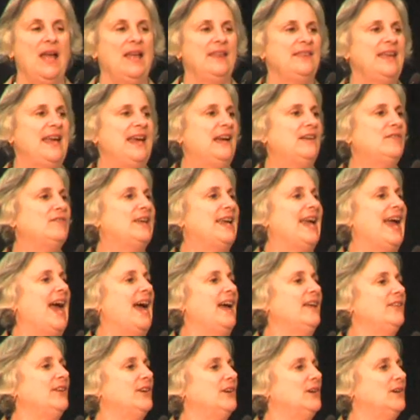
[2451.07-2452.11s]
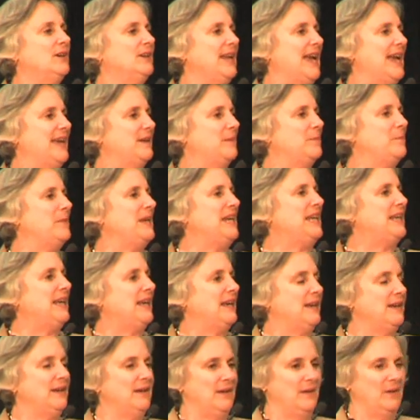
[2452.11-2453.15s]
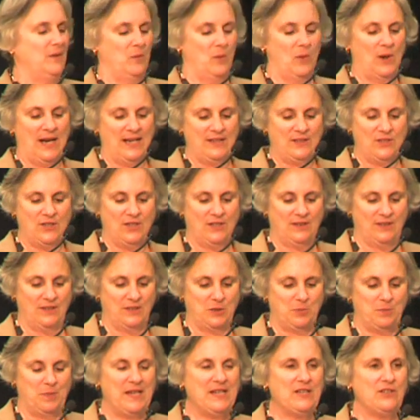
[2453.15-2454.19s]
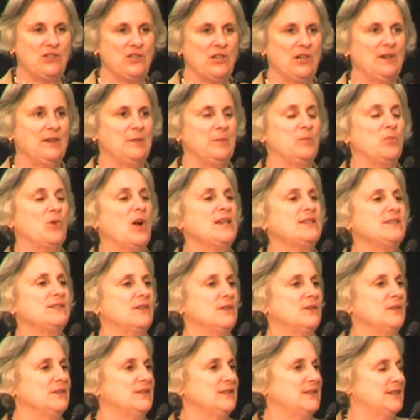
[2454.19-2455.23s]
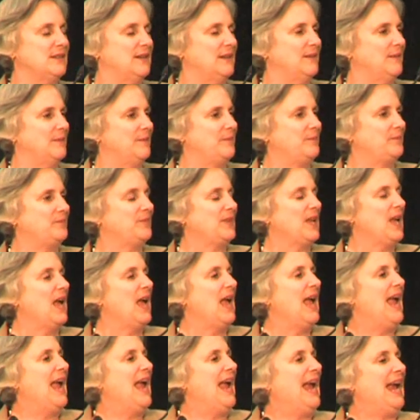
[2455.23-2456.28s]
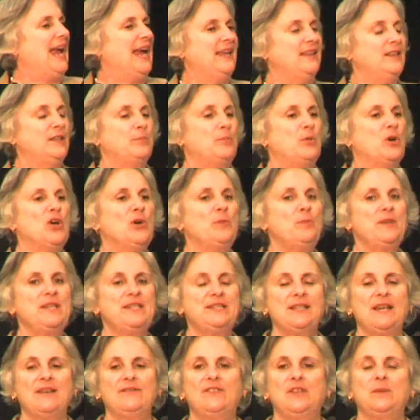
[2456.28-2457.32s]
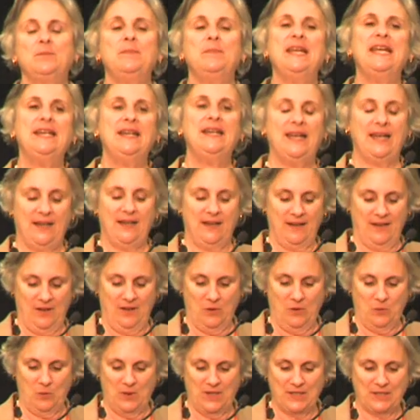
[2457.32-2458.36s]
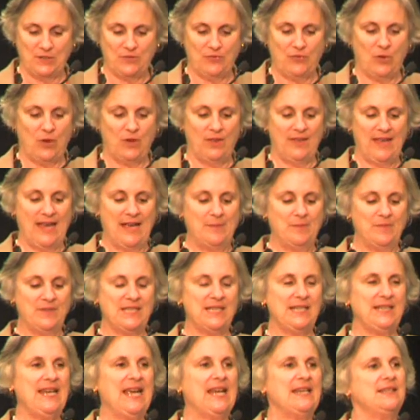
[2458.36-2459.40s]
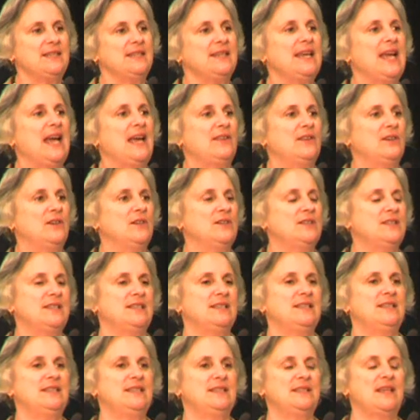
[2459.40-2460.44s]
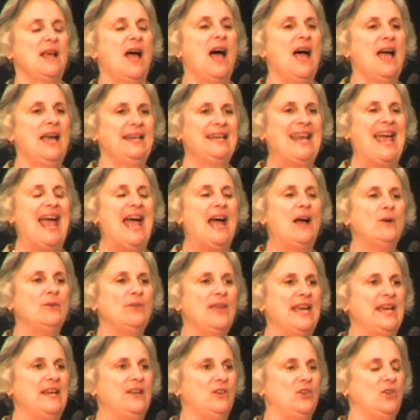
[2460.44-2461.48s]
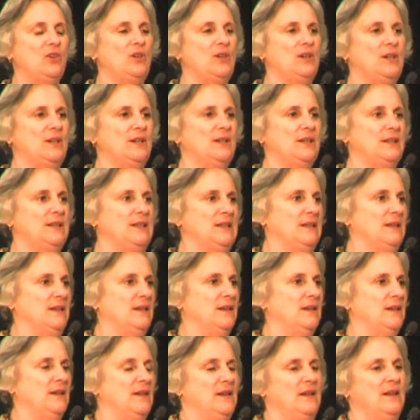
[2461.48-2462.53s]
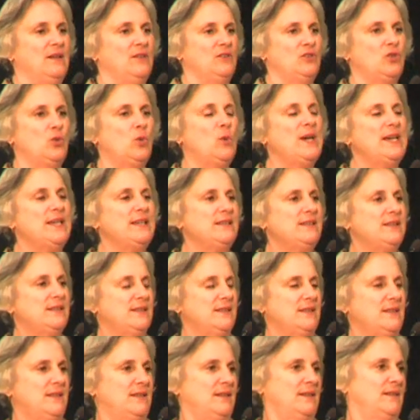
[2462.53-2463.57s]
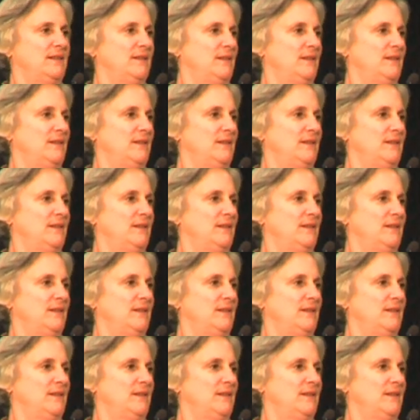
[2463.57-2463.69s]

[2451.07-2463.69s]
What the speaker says: They have gathered at a meeting where I took this picture in Brussels, and the purpose of the meeting was for them to get together to decide how they could twist,